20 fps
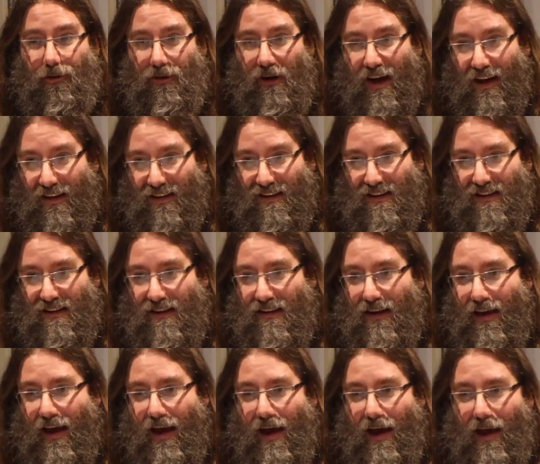rest,
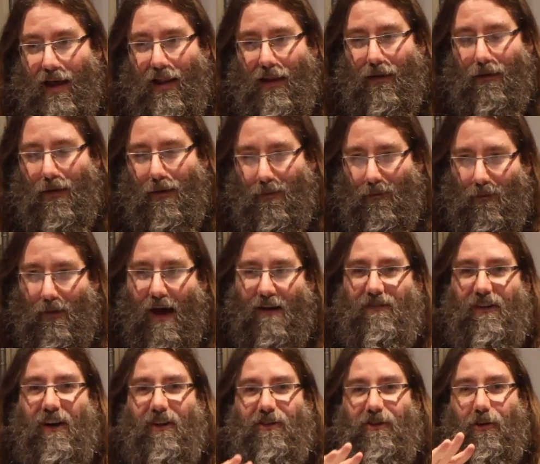and
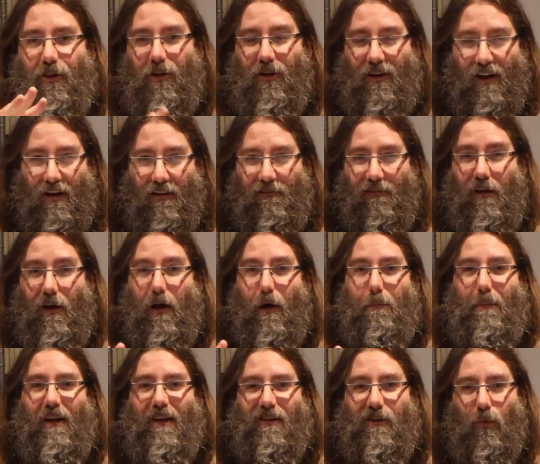after it's screwed to a
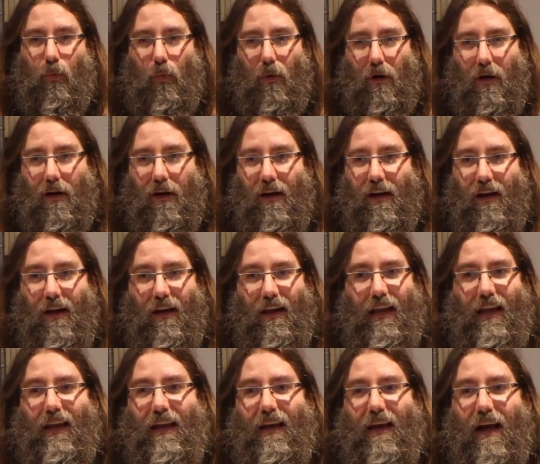piece of wood,
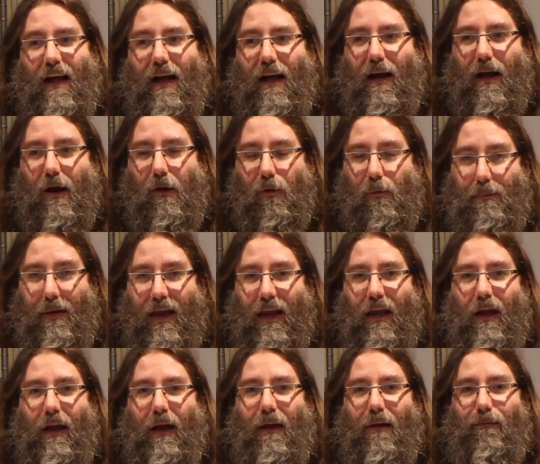it will
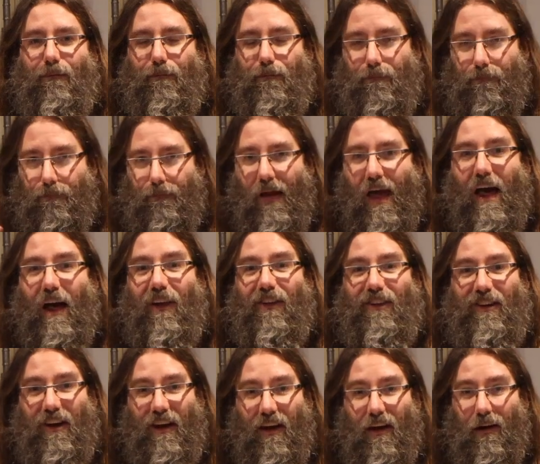be held
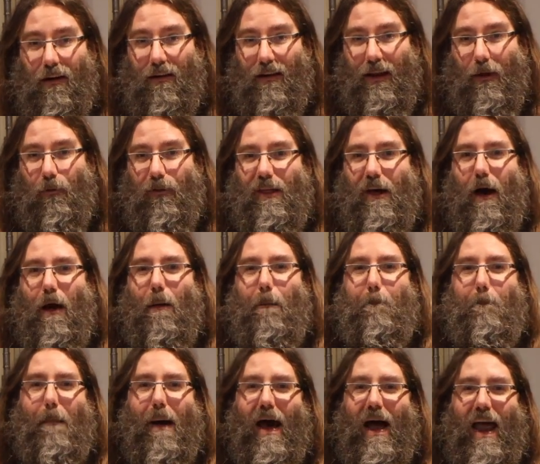securely
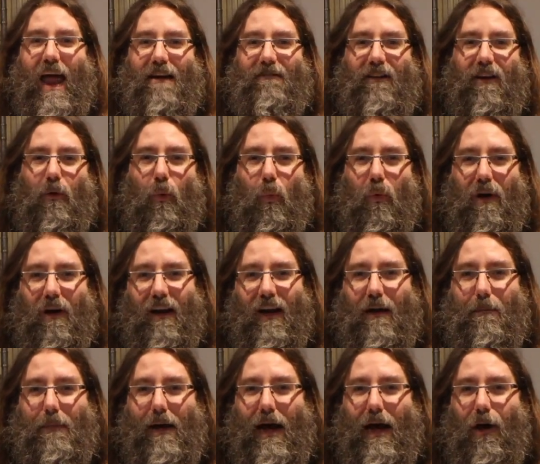without my having to worry
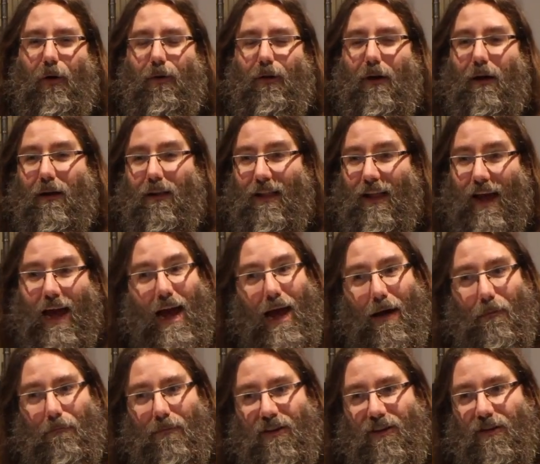about
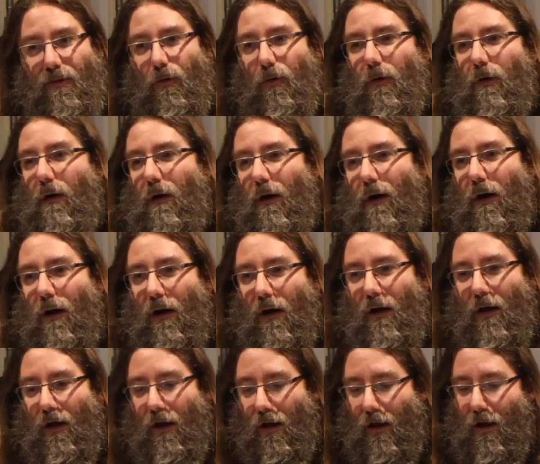clamps or
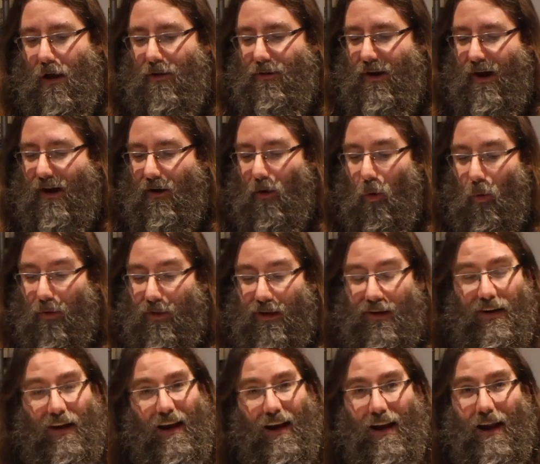trying to hold it
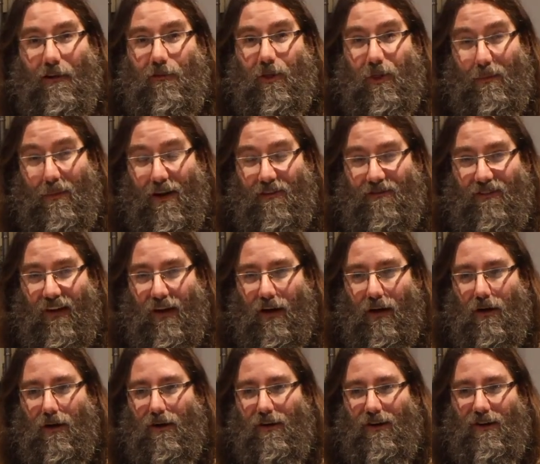tight enough with my
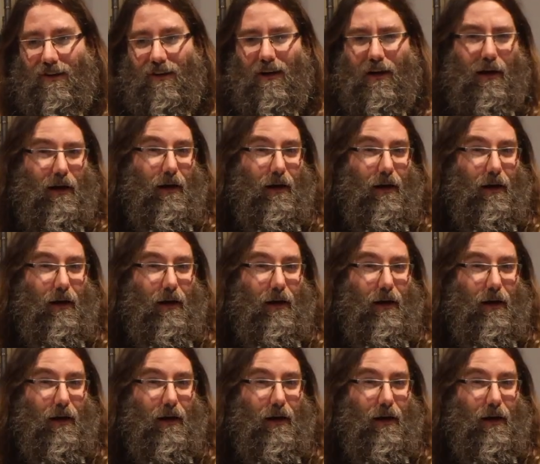fingers.